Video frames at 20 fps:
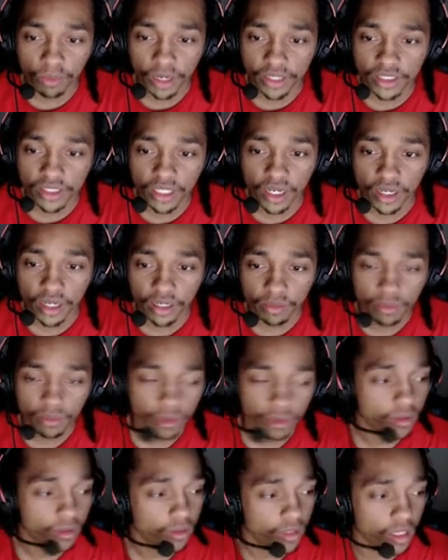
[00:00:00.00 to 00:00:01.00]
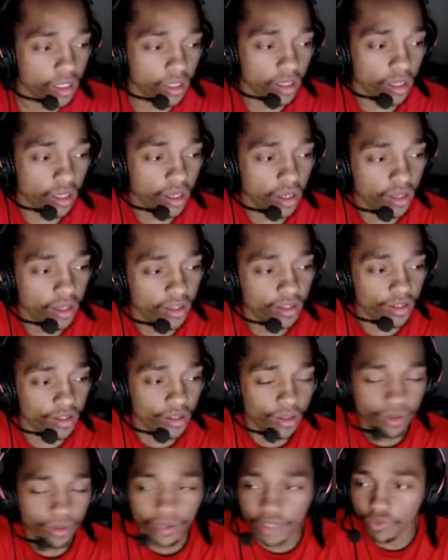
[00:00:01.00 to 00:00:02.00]
my time? It,
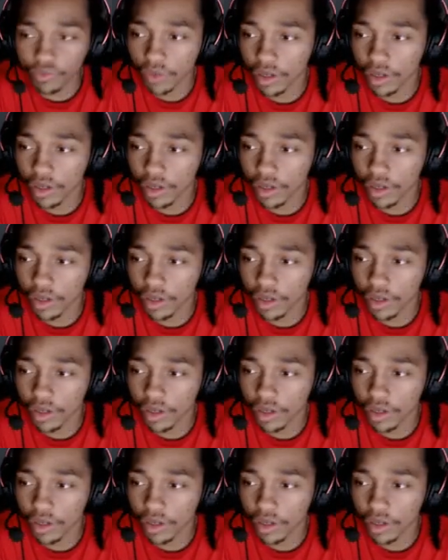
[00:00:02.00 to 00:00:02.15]
that's what I